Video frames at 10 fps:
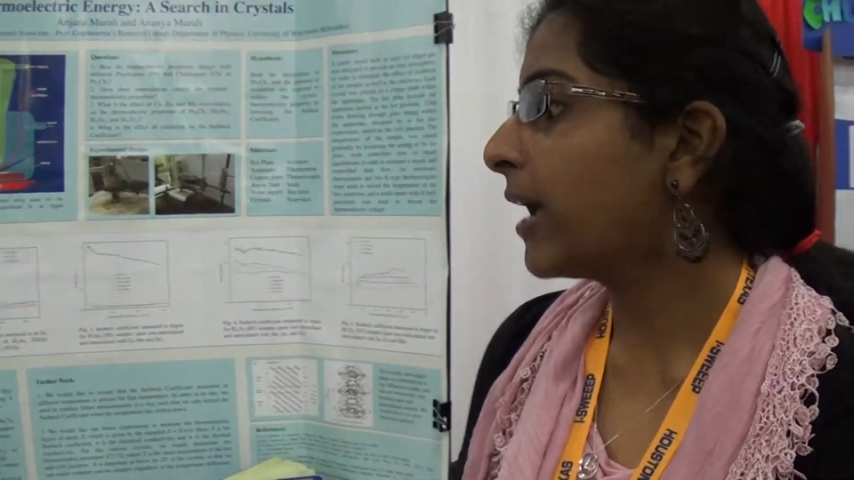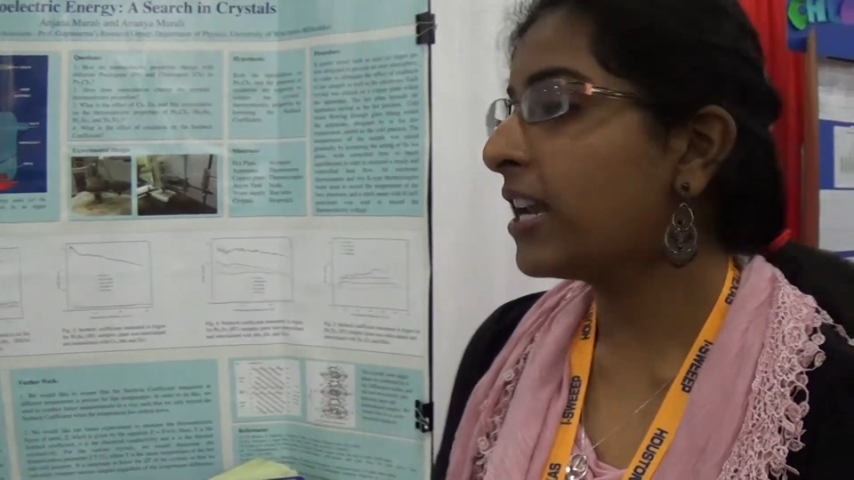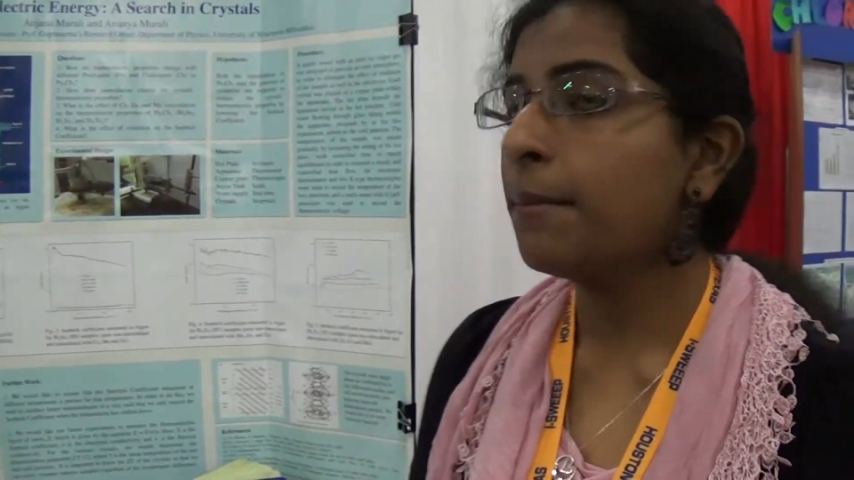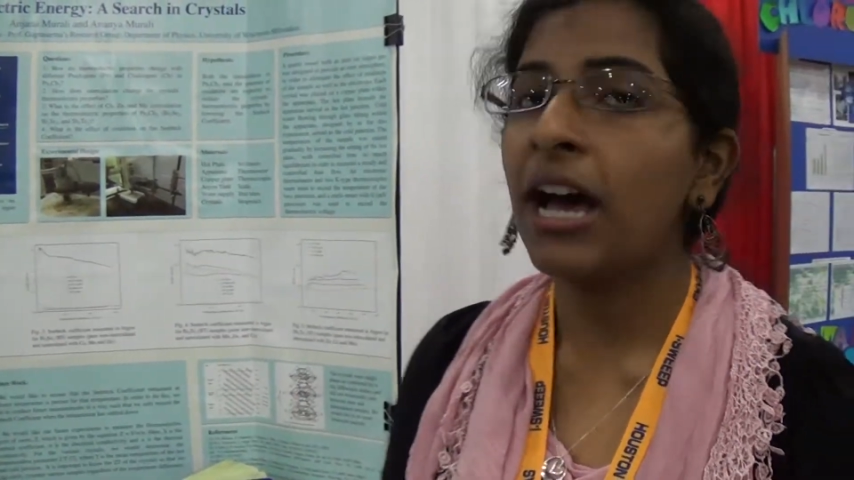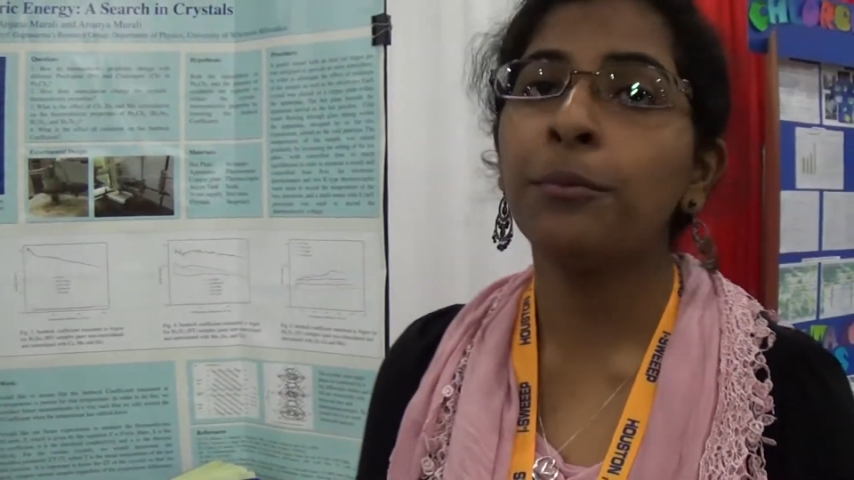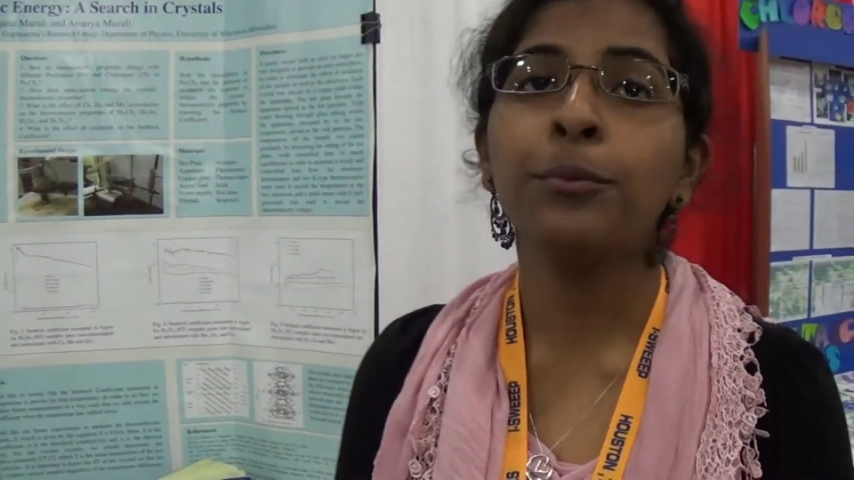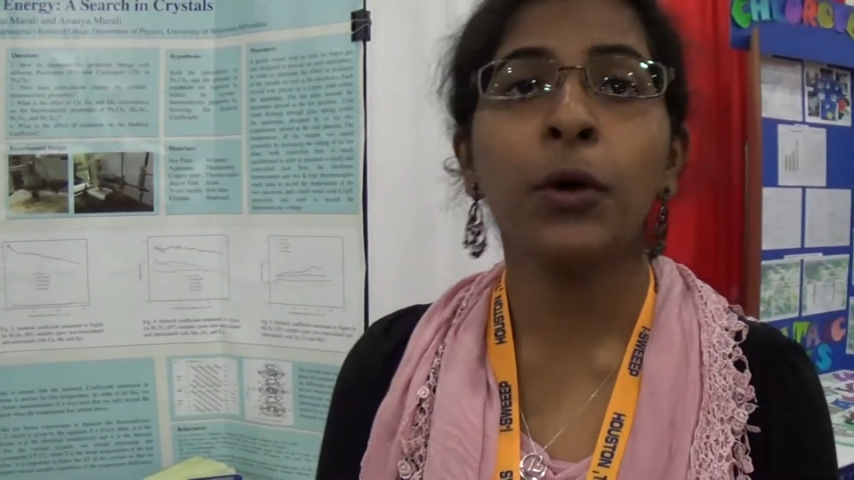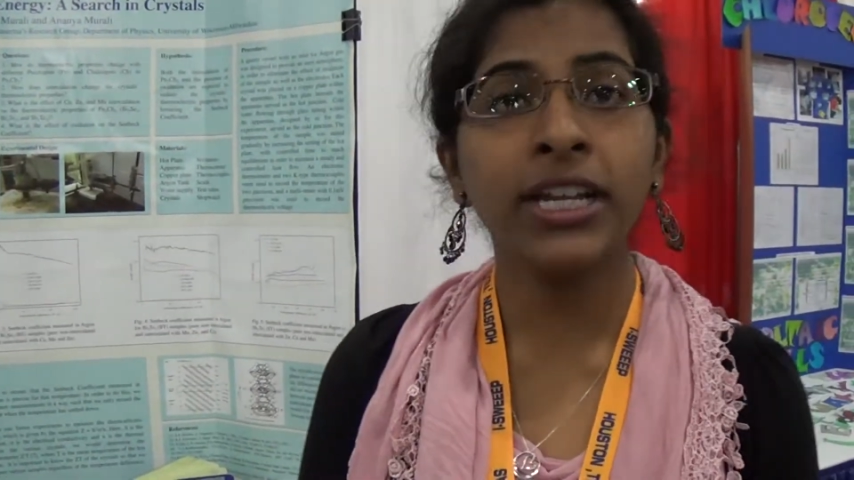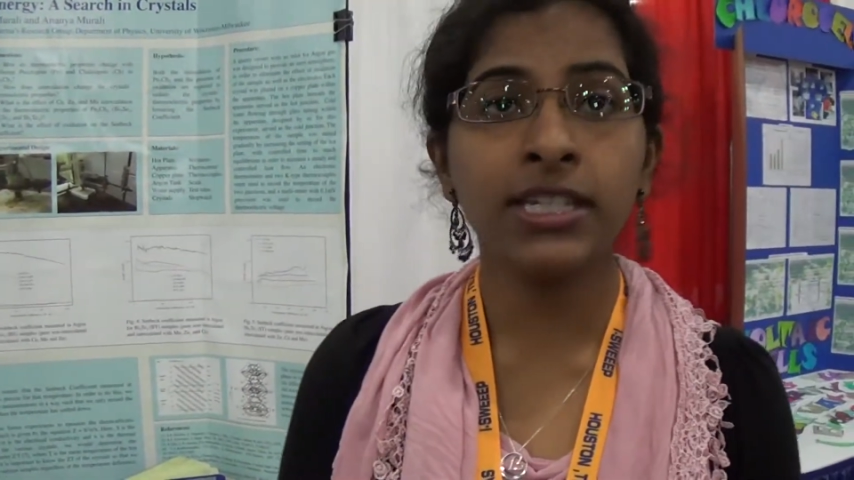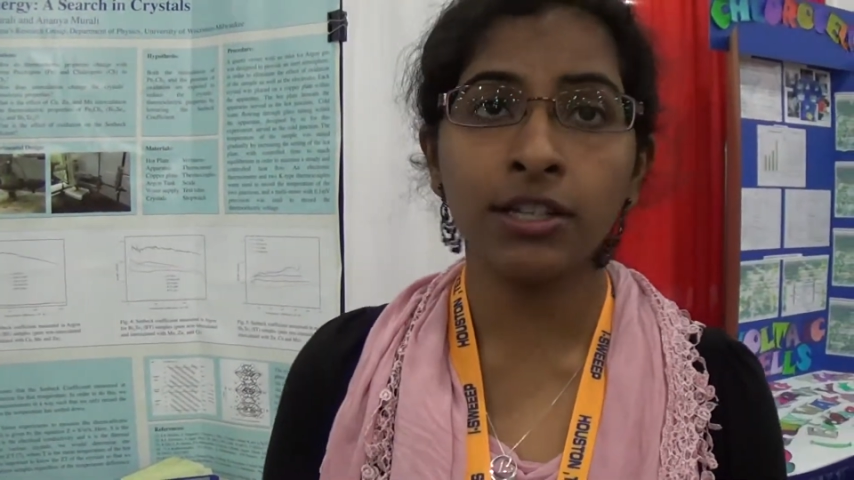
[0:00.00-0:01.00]
get about
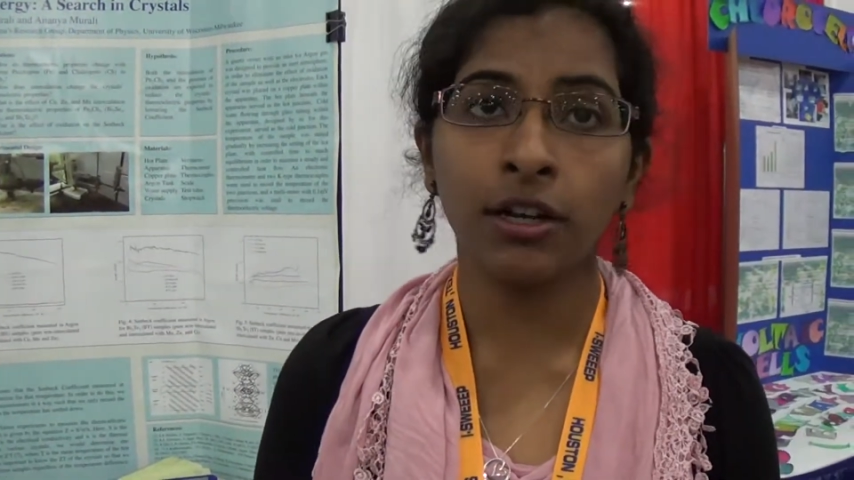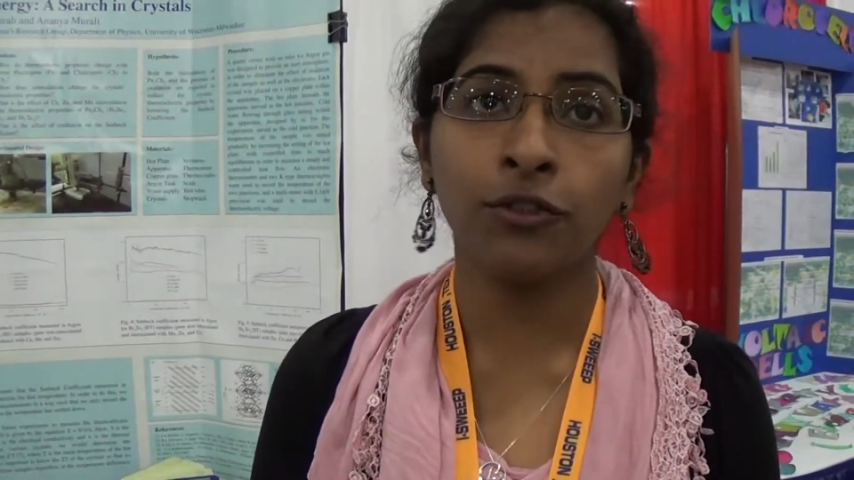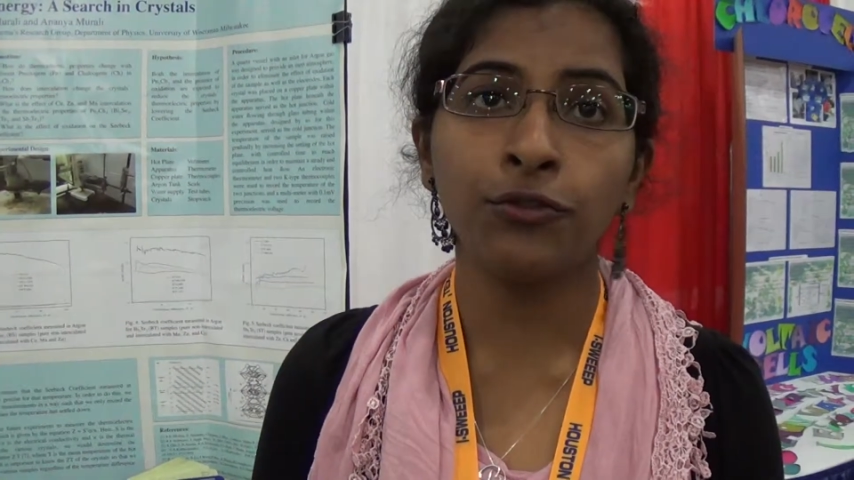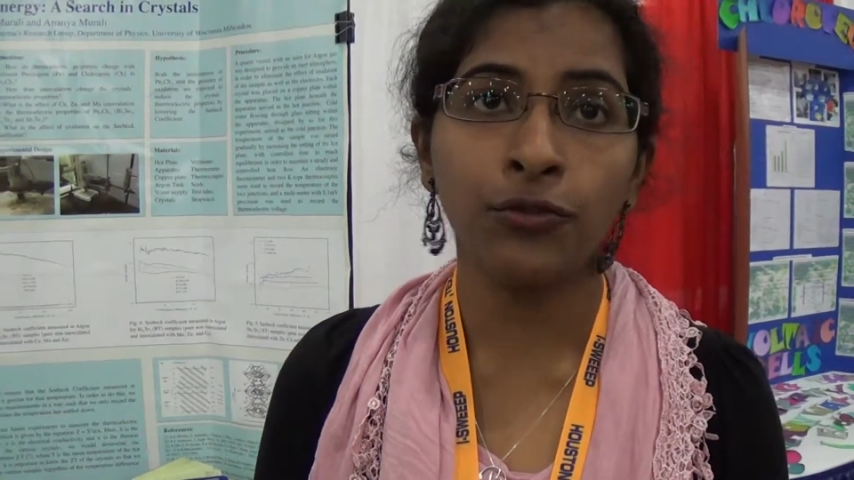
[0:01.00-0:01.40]
0.04